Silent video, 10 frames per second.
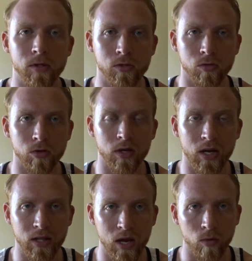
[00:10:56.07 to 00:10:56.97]
muscle or
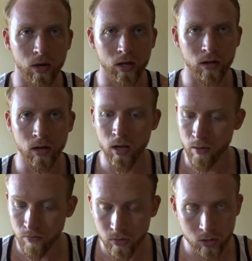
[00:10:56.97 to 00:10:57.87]
gain that weight,
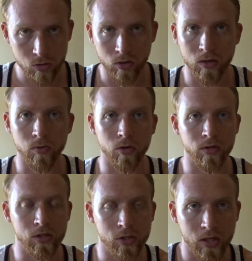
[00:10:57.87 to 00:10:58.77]
drink a
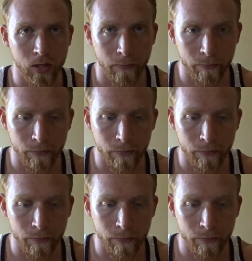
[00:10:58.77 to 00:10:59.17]
protein shake.